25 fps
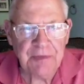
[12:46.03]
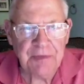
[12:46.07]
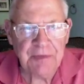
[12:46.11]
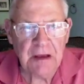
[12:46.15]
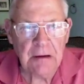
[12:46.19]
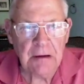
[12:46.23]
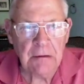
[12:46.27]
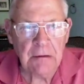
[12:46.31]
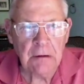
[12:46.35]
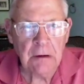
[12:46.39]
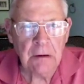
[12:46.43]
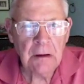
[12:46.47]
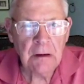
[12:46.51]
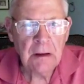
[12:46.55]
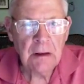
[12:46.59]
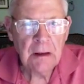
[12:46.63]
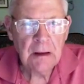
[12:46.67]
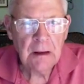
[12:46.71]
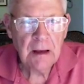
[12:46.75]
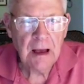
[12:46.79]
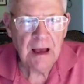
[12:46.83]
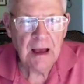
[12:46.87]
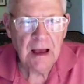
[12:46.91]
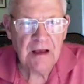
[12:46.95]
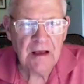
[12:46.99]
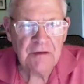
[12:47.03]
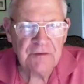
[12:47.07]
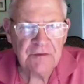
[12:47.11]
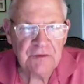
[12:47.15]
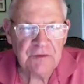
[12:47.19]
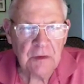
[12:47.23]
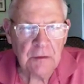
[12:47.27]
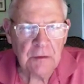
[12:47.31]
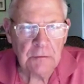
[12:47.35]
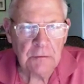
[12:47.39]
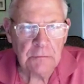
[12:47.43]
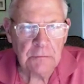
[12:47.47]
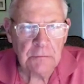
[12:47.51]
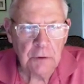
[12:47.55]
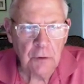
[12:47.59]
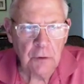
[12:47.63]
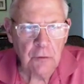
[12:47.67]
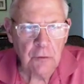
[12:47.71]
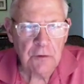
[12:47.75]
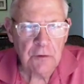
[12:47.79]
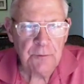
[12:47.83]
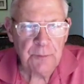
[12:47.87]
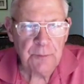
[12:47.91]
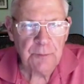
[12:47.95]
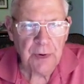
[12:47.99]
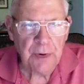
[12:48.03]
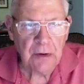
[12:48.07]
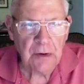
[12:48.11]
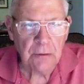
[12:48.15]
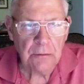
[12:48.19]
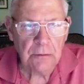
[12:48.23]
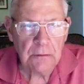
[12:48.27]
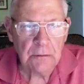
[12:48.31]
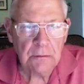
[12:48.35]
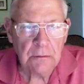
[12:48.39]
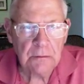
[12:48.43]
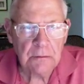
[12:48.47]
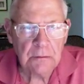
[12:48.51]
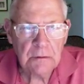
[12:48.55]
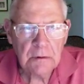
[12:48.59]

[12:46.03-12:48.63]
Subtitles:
there as a leeward boat